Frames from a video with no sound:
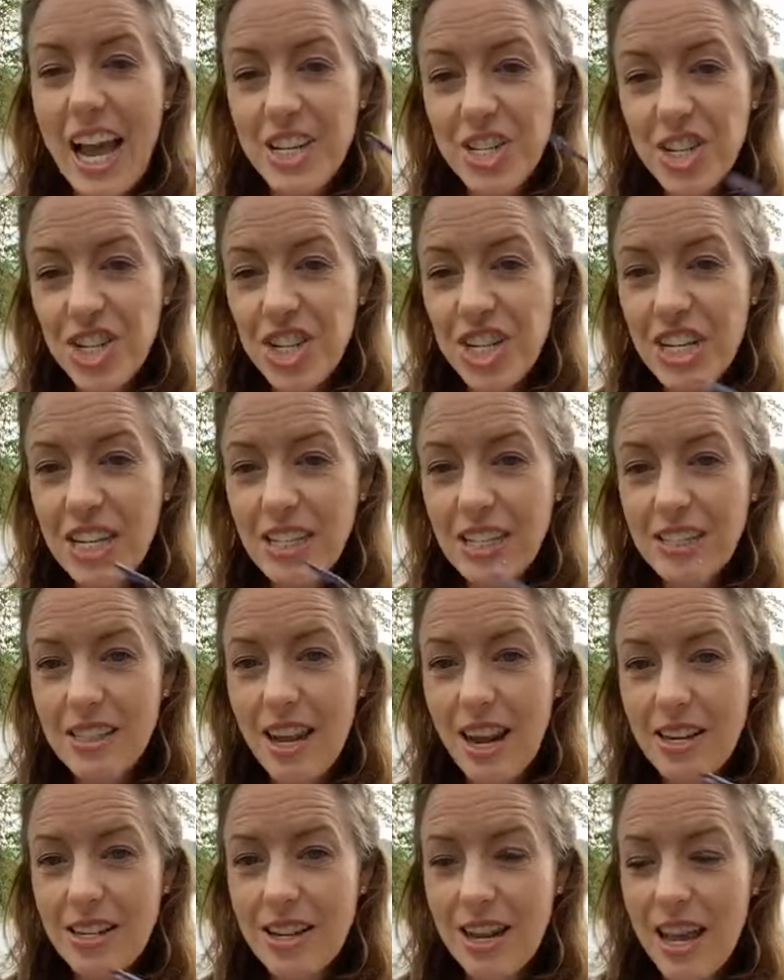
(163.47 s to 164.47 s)
And she
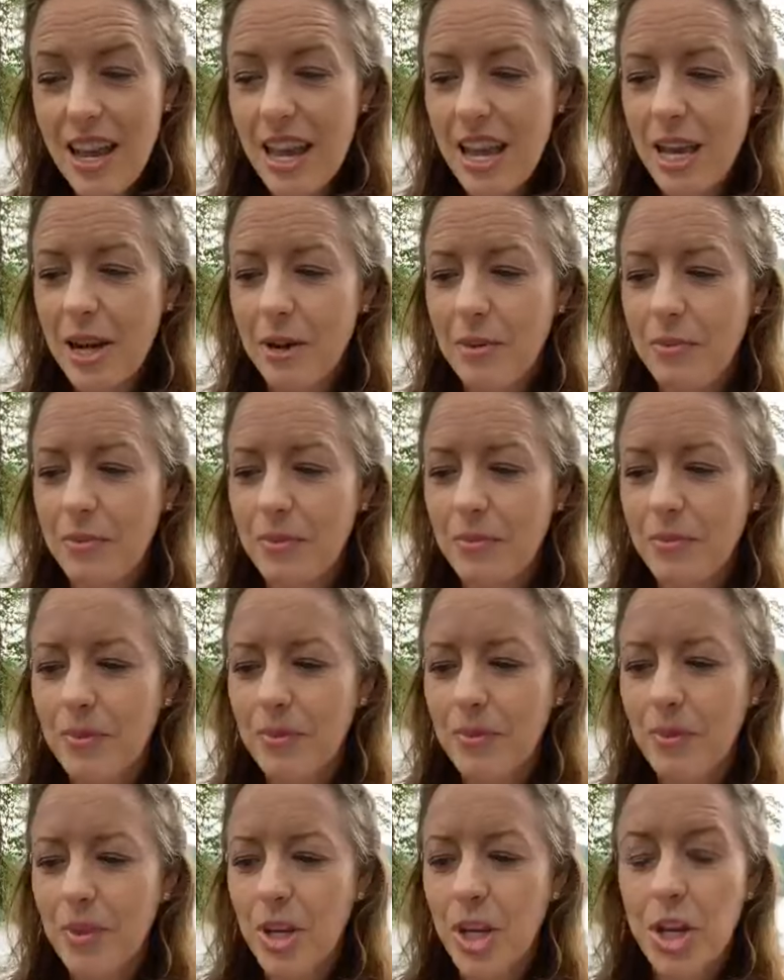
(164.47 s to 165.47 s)
said to him,
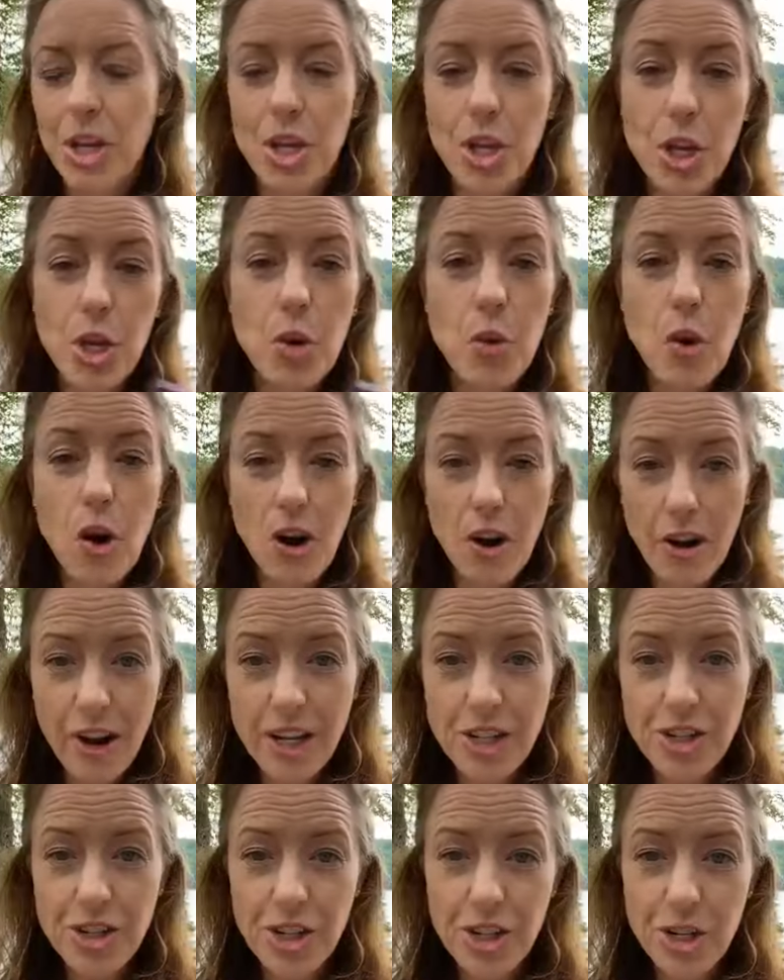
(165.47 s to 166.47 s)
You are
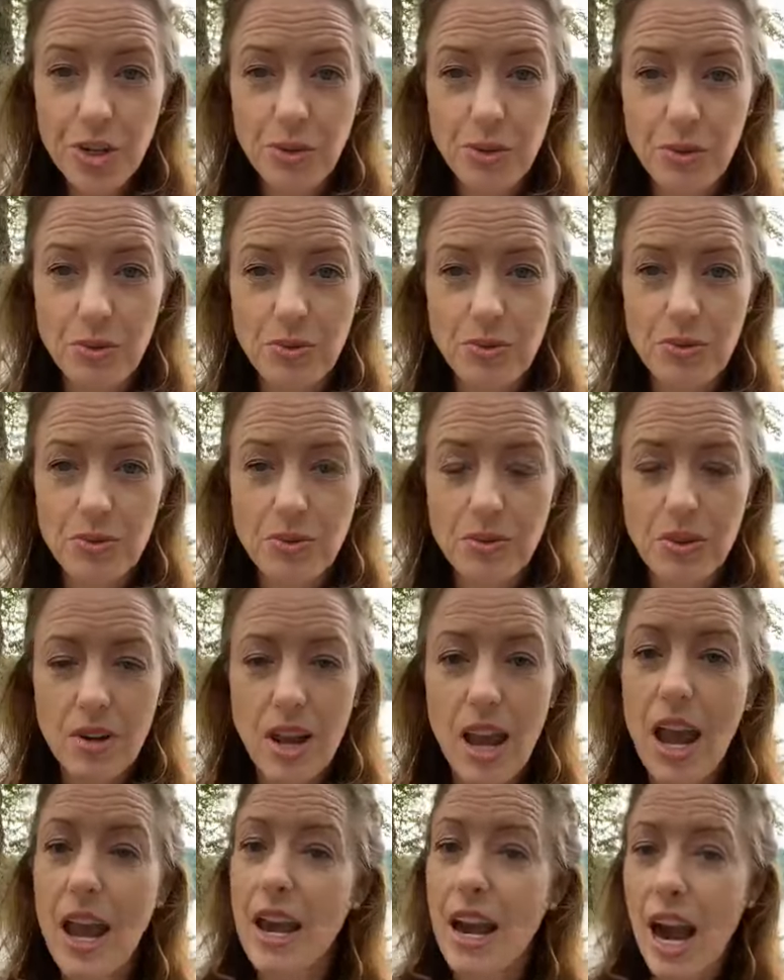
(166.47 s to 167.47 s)
a Jew,
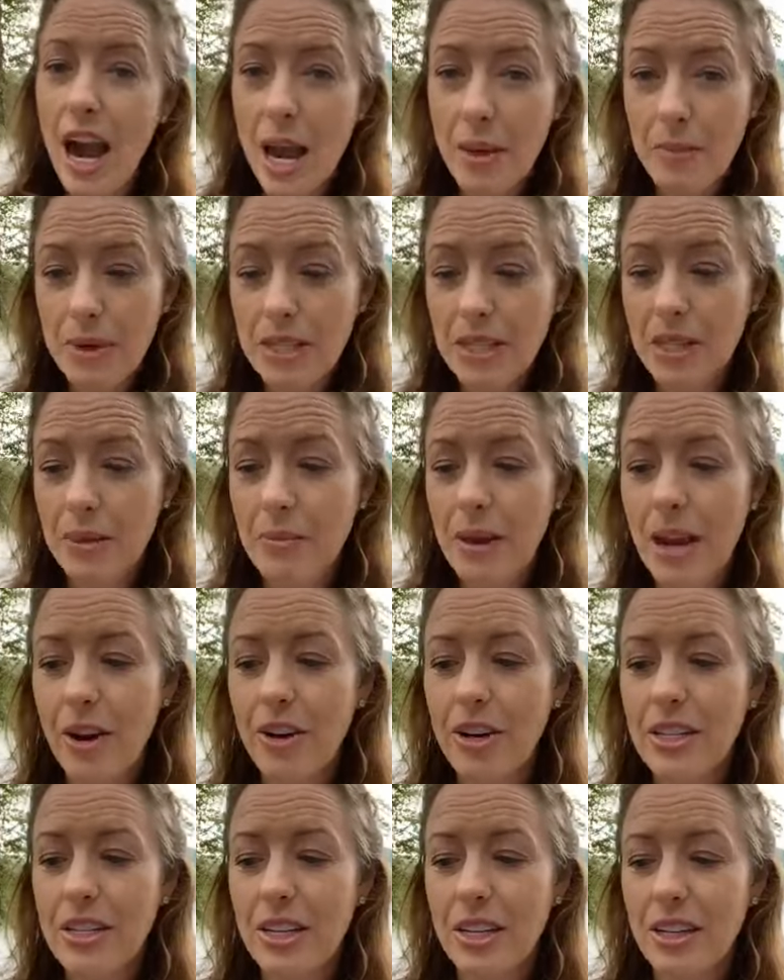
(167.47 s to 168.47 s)
and I'm a
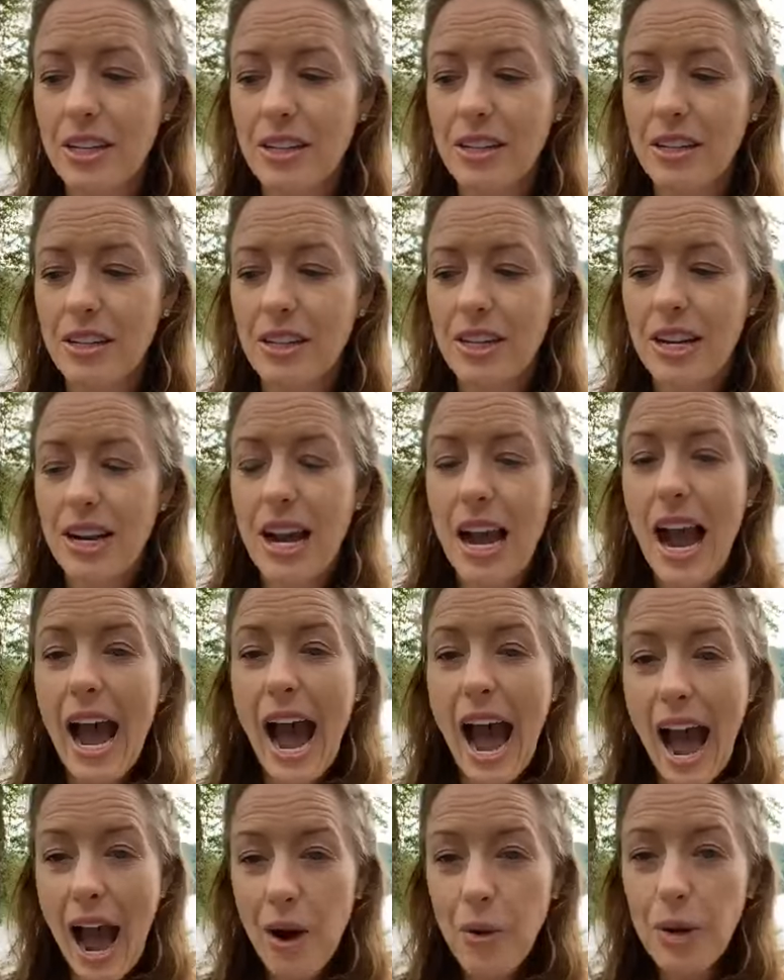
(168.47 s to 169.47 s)
Samaritan.
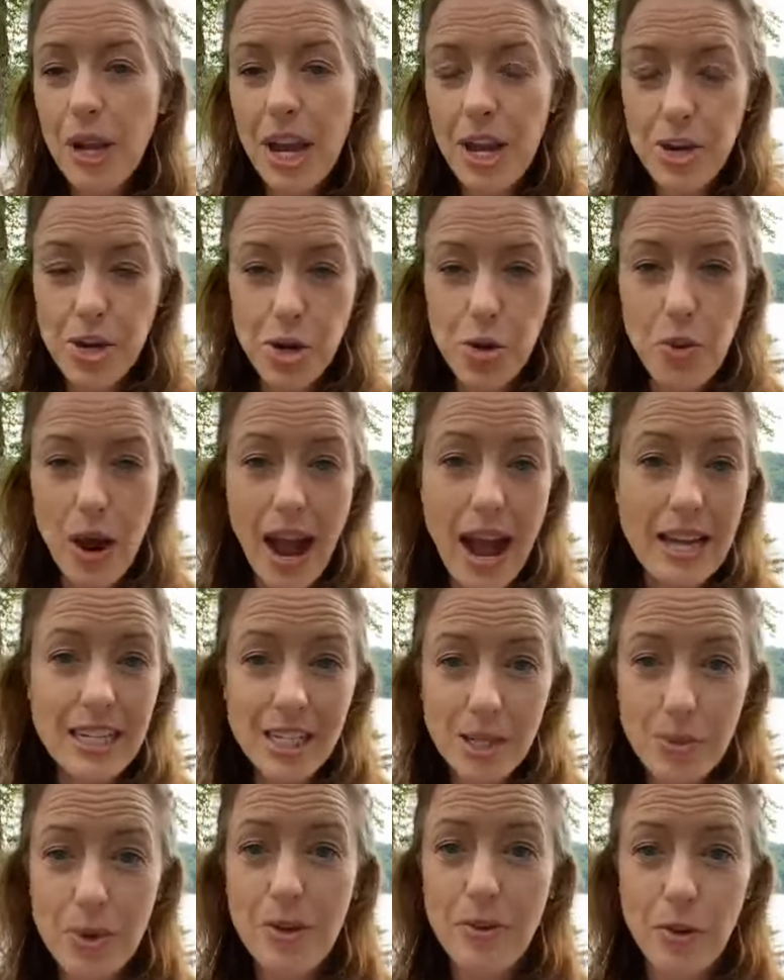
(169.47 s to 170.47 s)
How can you
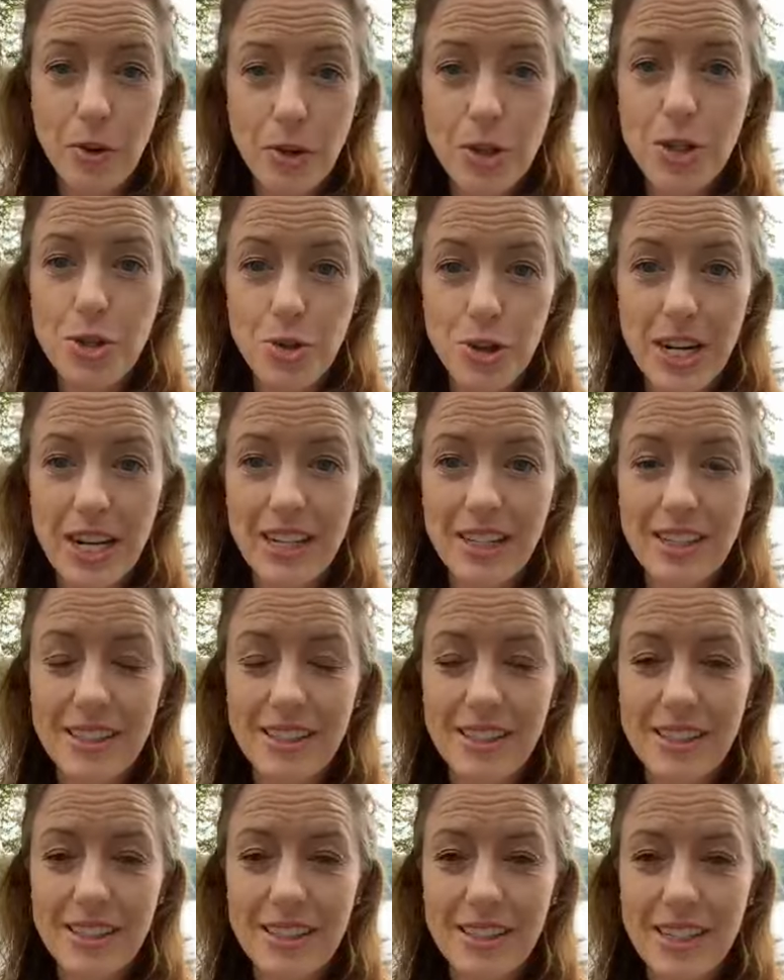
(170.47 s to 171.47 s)
ask me for a
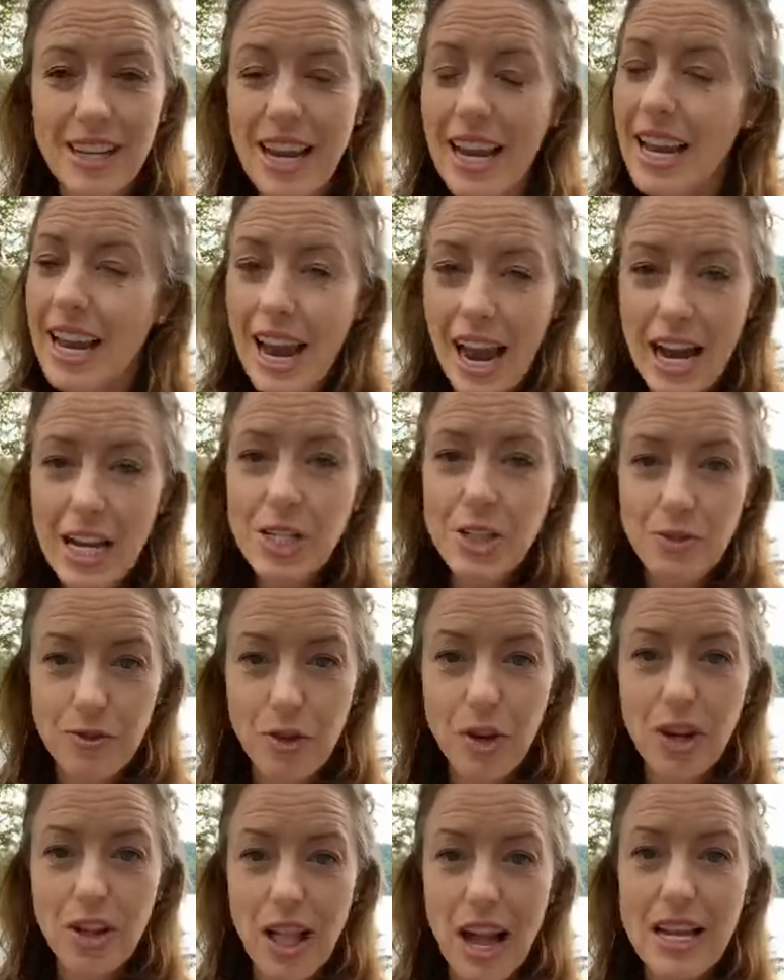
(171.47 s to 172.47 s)
drink? He asked
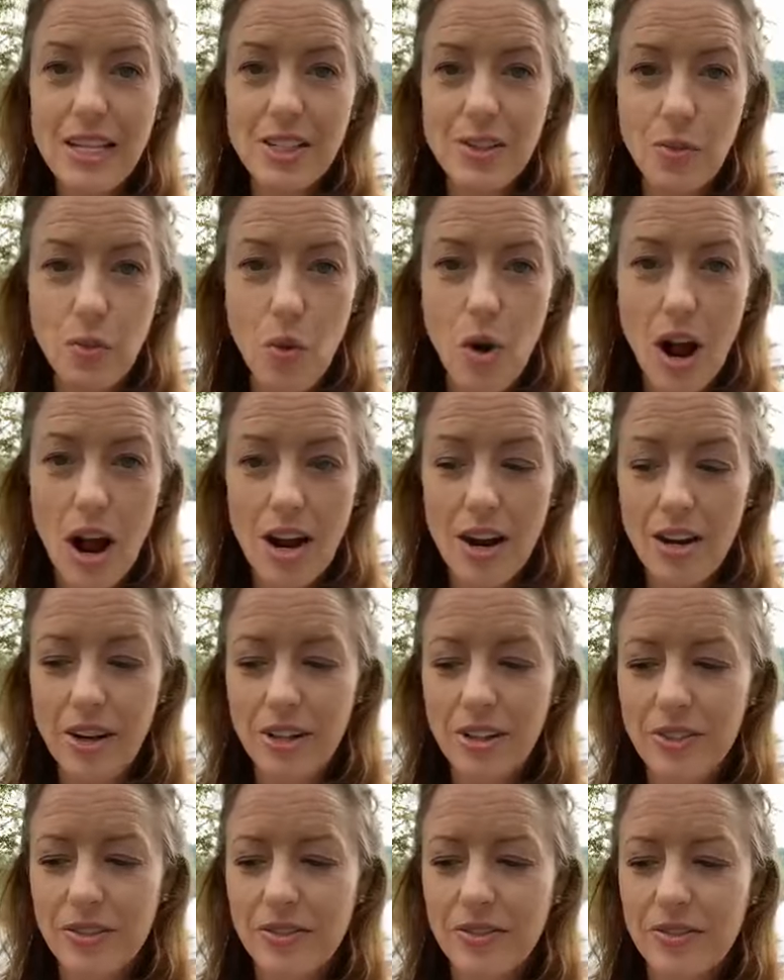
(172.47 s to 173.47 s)
for a glass of
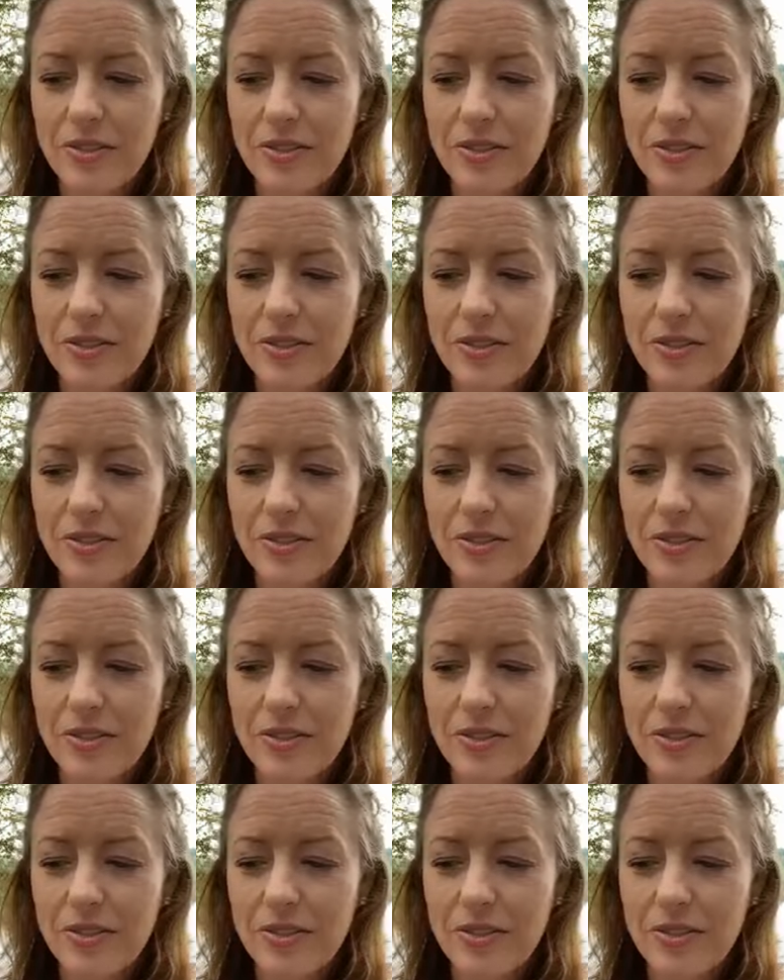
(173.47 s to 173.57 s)
water.